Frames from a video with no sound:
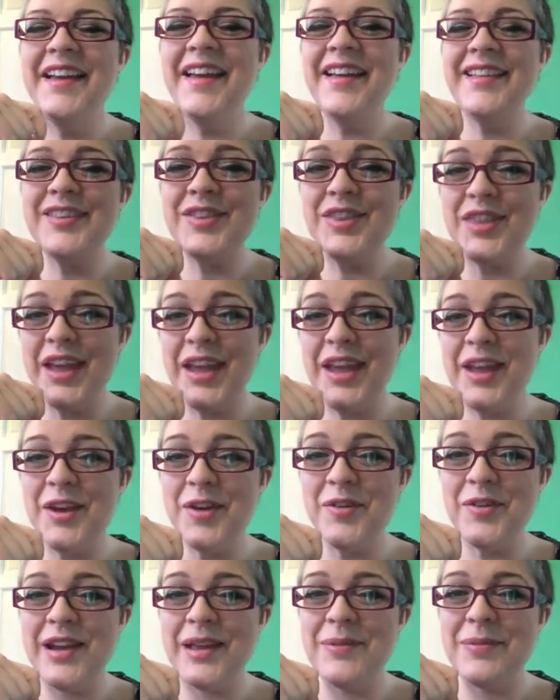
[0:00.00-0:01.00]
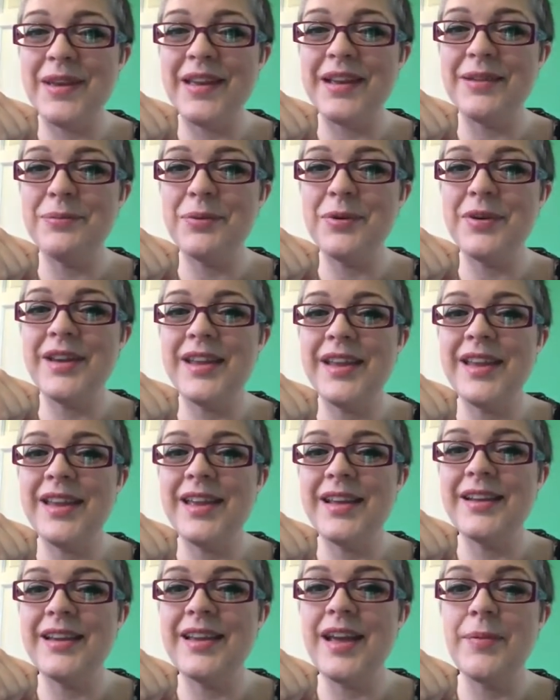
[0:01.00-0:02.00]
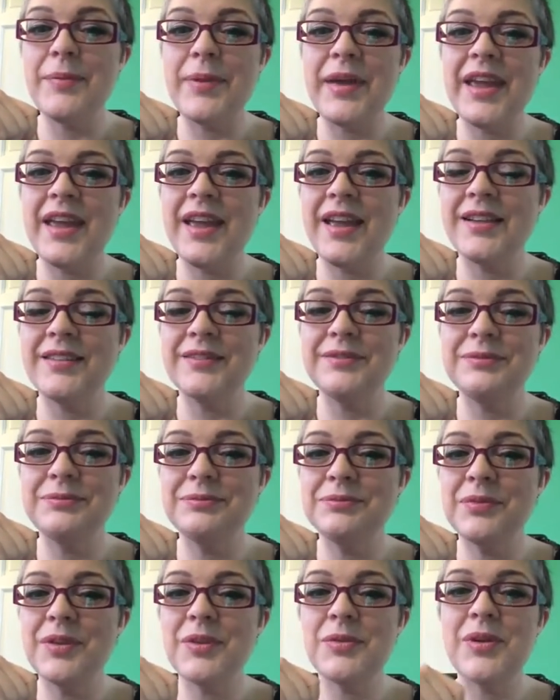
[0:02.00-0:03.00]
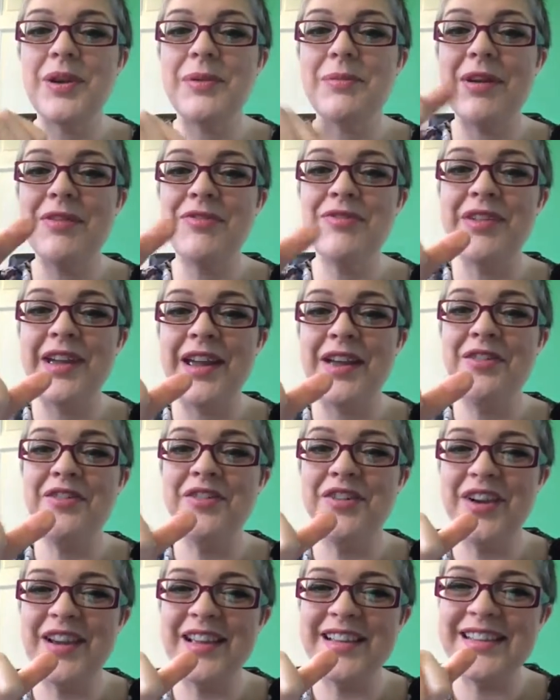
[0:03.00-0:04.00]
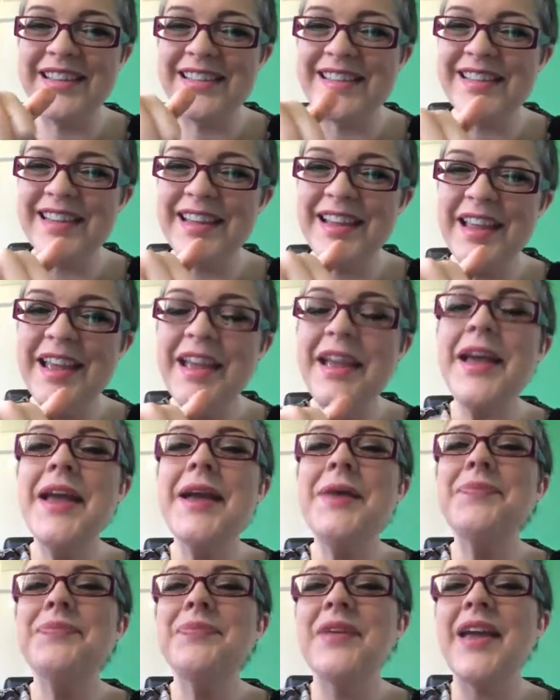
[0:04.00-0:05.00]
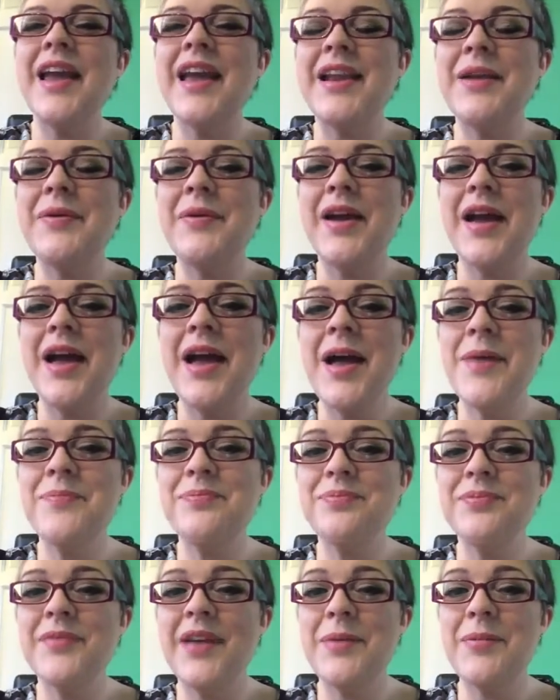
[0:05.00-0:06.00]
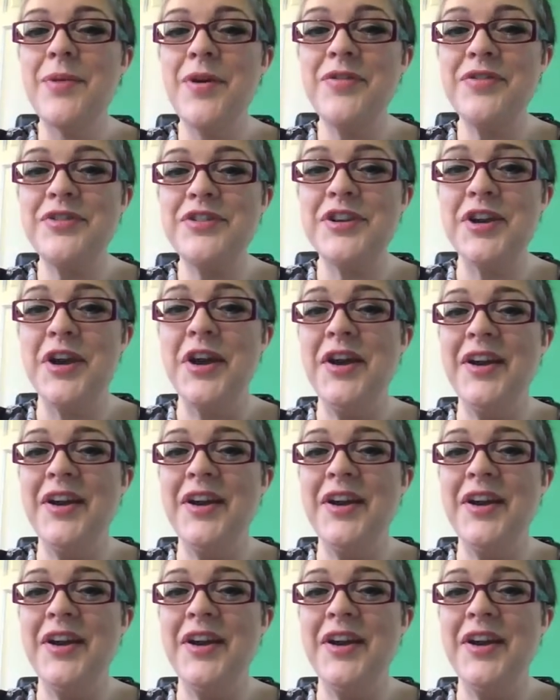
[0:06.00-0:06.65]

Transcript: it's thick and creamy and puddingy and yummy and it's one of my favorites. Anyway, um, I'm off to